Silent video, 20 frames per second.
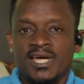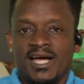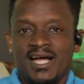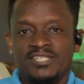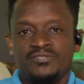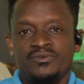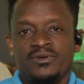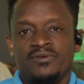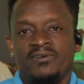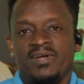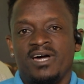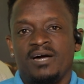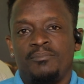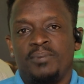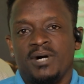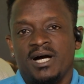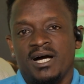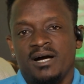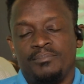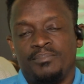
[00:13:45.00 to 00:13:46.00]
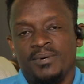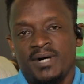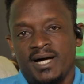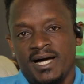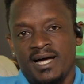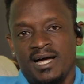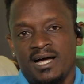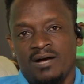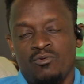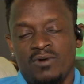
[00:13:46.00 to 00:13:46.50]
As we wrap up,
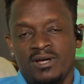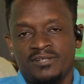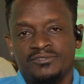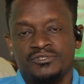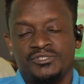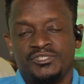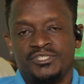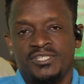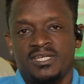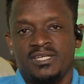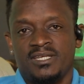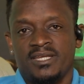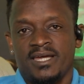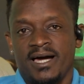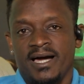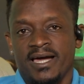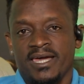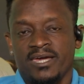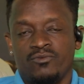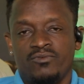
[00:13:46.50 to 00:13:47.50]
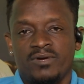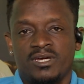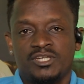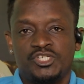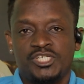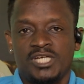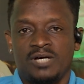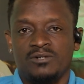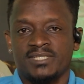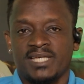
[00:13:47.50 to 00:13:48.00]
I want to send a quick
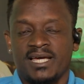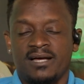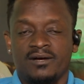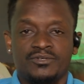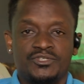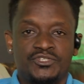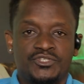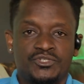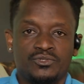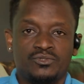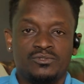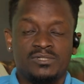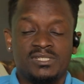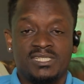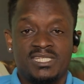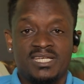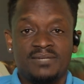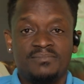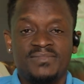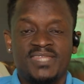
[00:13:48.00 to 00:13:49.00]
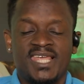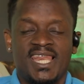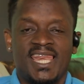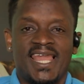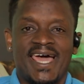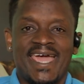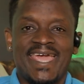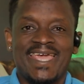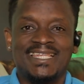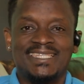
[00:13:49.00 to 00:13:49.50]
shout out to Dim the
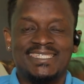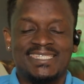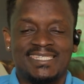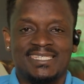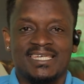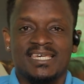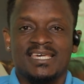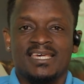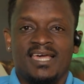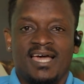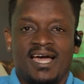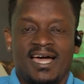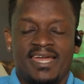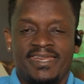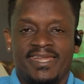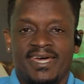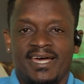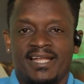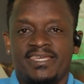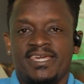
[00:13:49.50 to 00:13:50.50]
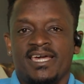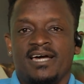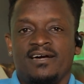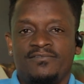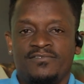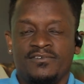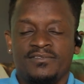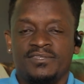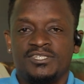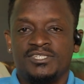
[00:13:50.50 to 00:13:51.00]
Lights and Nalia
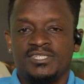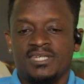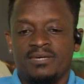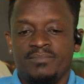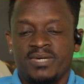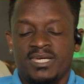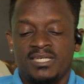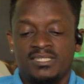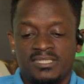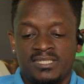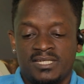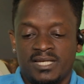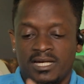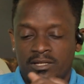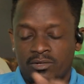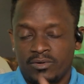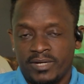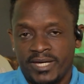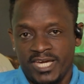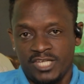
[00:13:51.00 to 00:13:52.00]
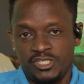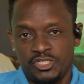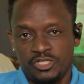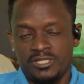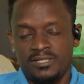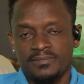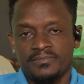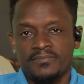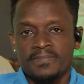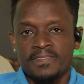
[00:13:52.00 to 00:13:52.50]
for this amazing
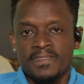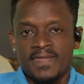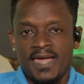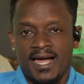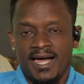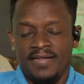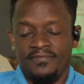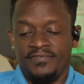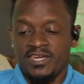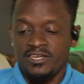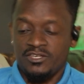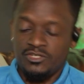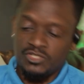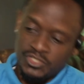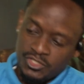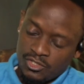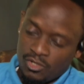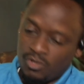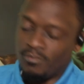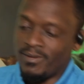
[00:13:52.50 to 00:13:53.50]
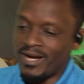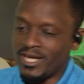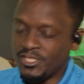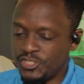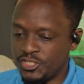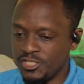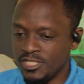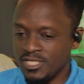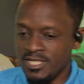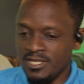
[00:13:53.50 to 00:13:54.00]
location. Thank you so
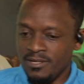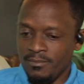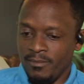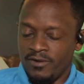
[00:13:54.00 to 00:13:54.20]
much.